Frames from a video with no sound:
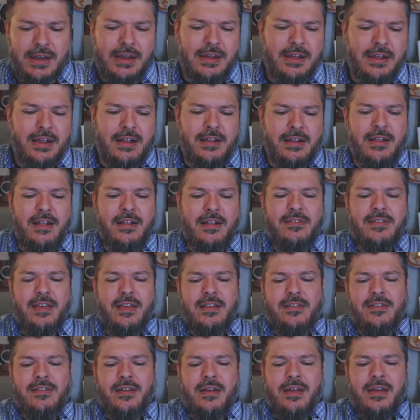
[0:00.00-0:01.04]

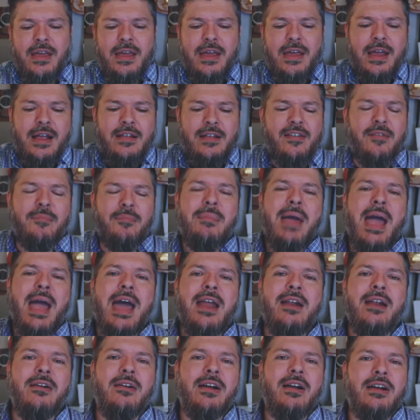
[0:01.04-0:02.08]
It's a
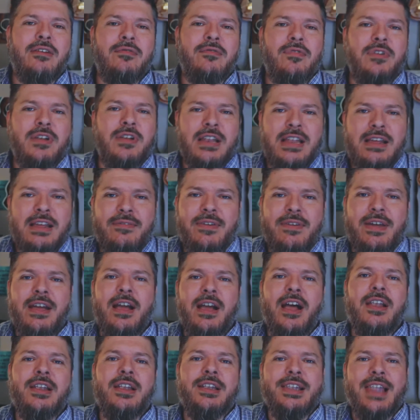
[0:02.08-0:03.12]
matter of living
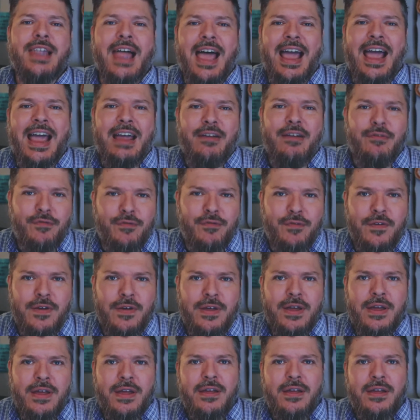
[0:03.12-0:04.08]
a life